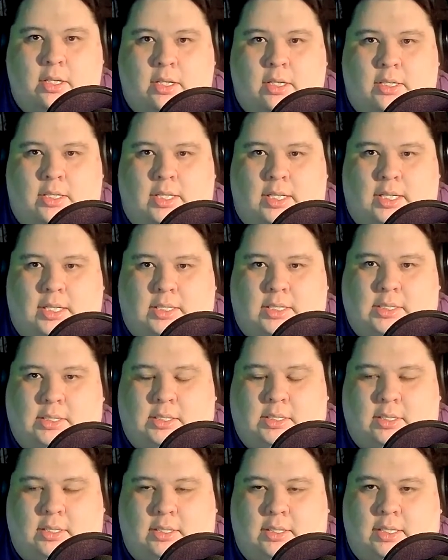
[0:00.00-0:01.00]
this
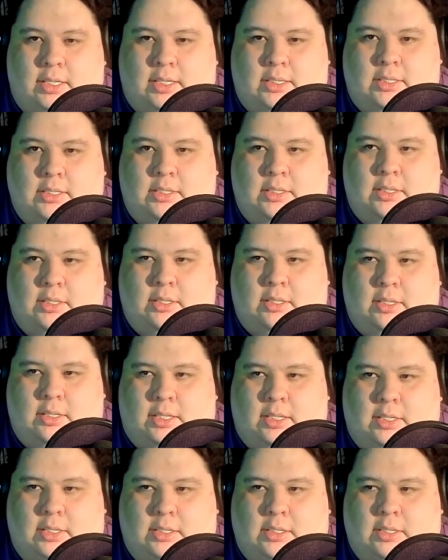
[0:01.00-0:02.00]
this
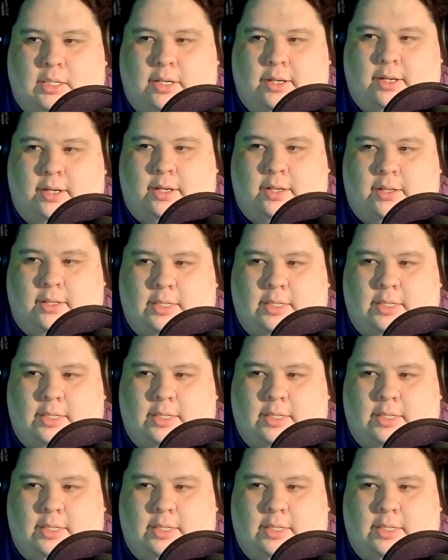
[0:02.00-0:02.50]
this uh,